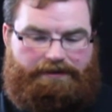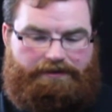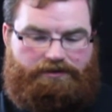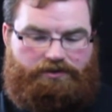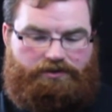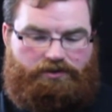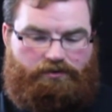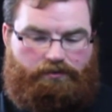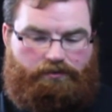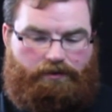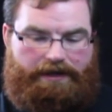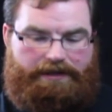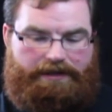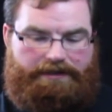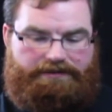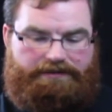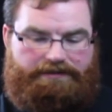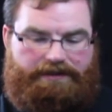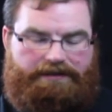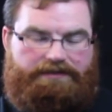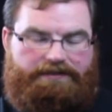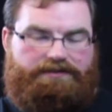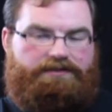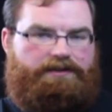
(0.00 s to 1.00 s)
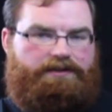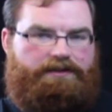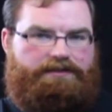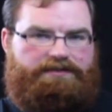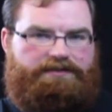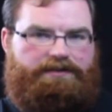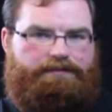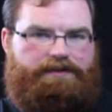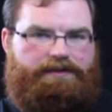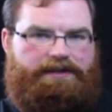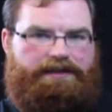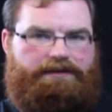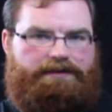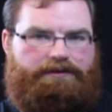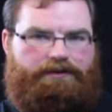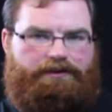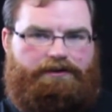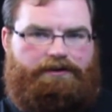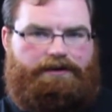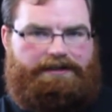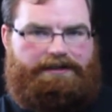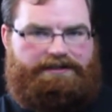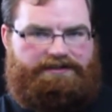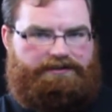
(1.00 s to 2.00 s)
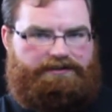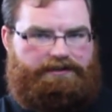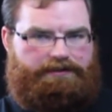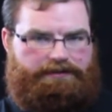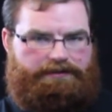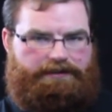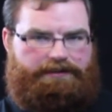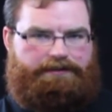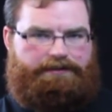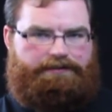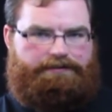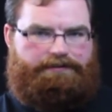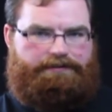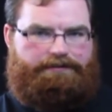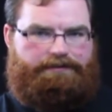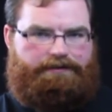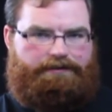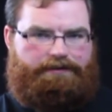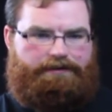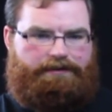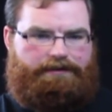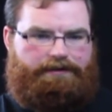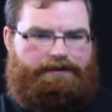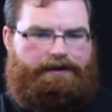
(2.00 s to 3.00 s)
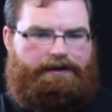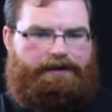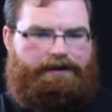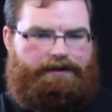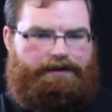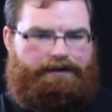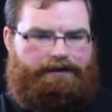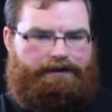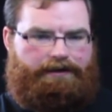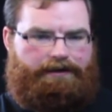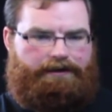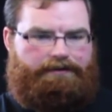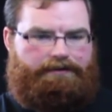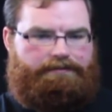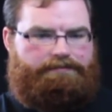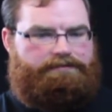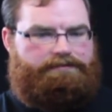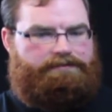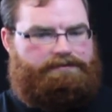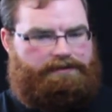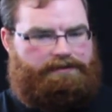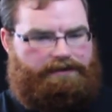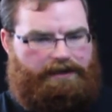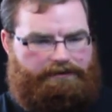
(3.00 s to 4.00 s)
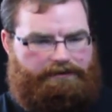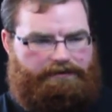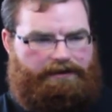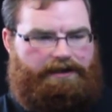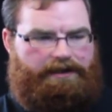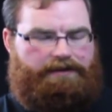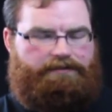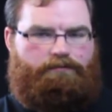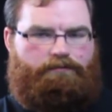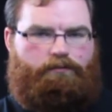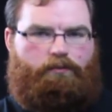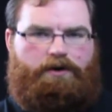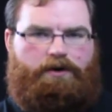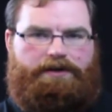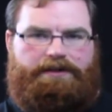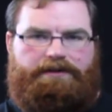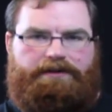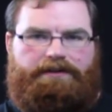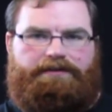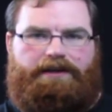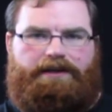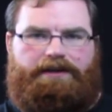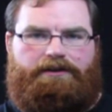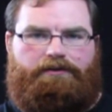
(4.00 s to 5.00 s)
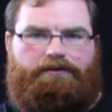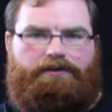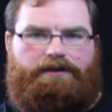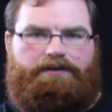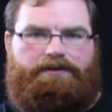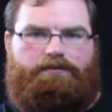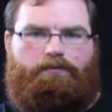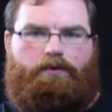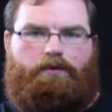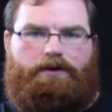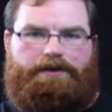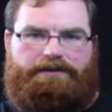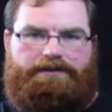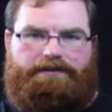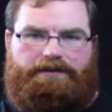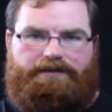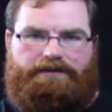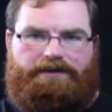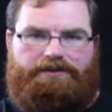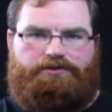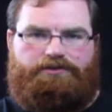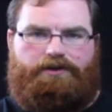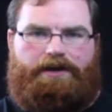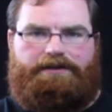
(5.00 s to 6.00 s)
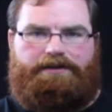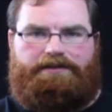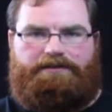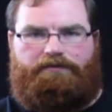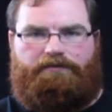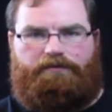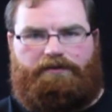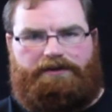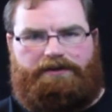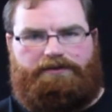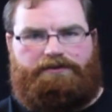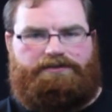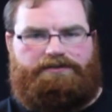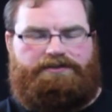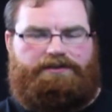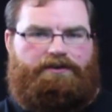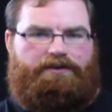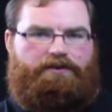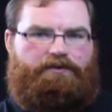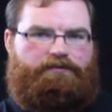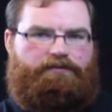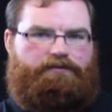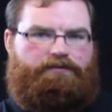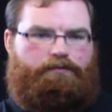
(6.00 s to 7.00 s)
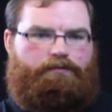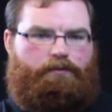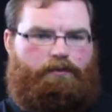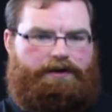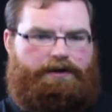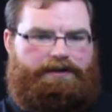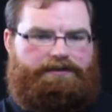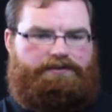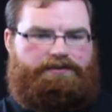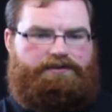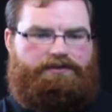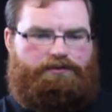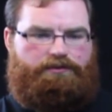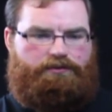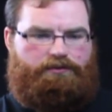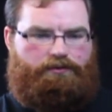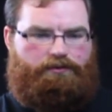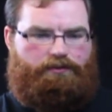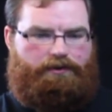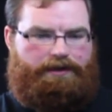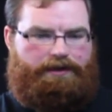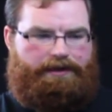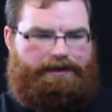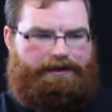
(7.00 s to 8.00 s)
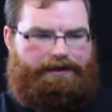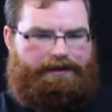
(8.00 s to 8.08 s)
Traius kind of saw something in her instantly, and wanted to take her in, wanted to teach her how to defend herself, wanted to